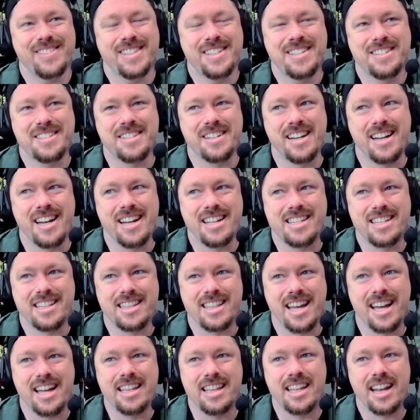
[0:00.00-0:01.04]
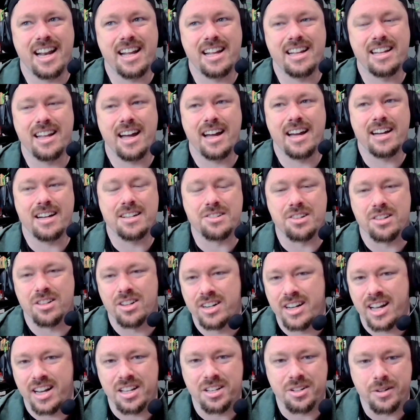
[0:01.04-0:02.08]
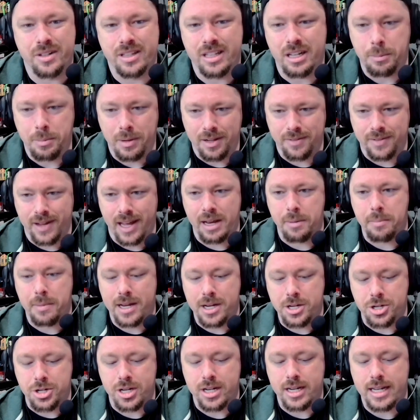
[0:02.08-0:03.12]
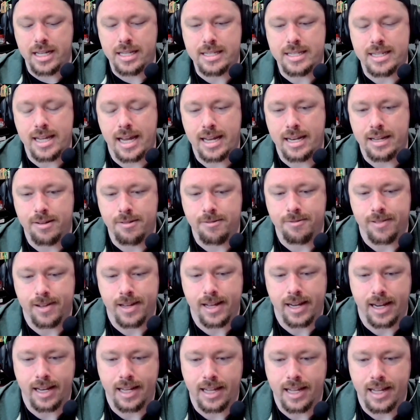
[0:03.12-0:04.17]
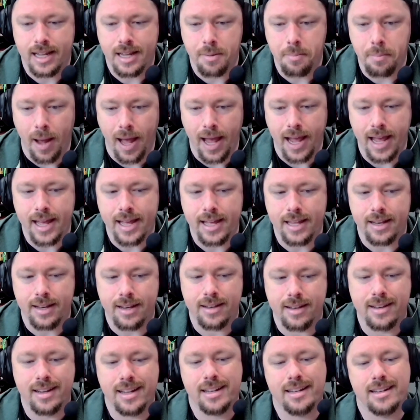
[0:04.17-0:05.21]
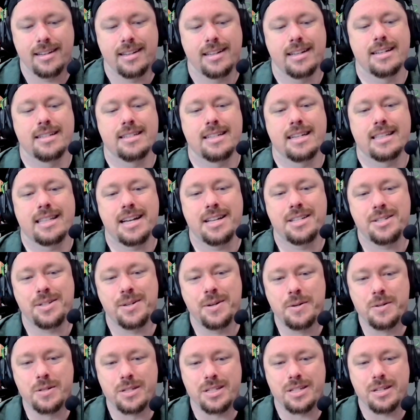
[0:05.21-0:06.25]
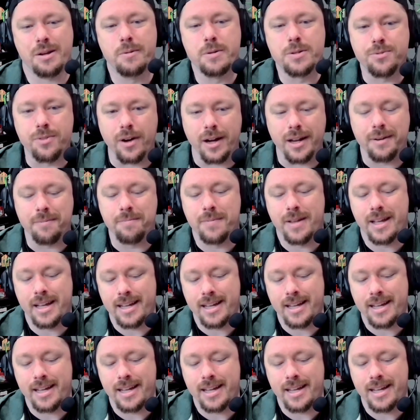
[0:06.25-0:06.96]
So yeah, I did that, and then I also learned how to do a little bit of animation inside of like Maya and things like that. So it was fun.